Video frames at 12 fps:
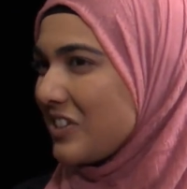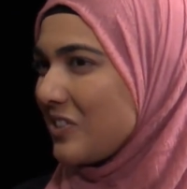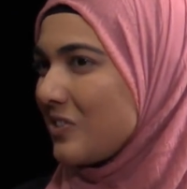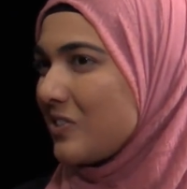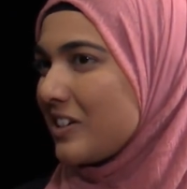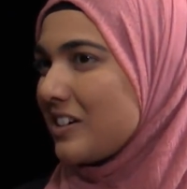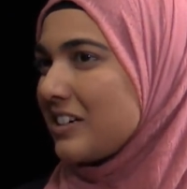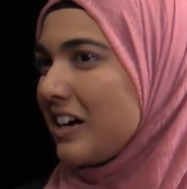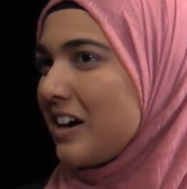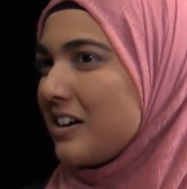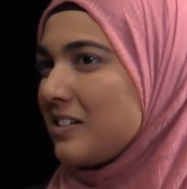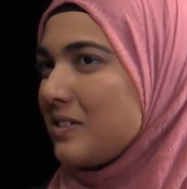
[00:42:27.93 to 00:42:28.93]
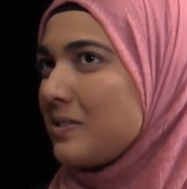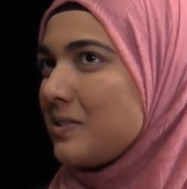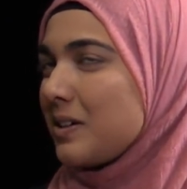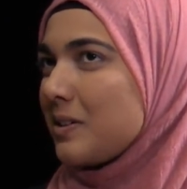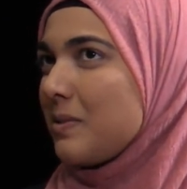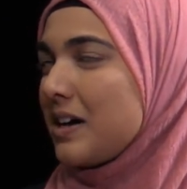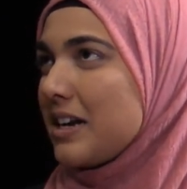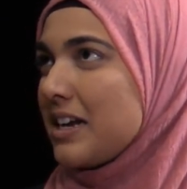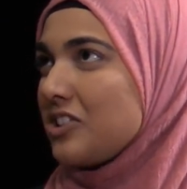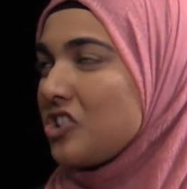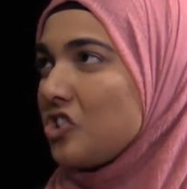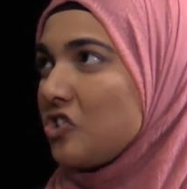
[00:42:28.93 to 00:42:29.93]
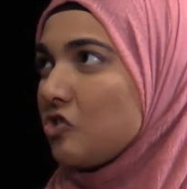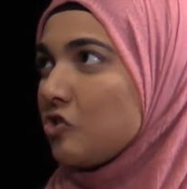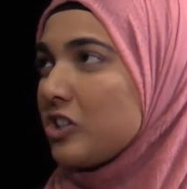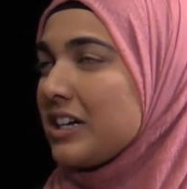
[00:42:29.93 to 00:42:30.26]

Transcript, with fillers: who were not who were wanting to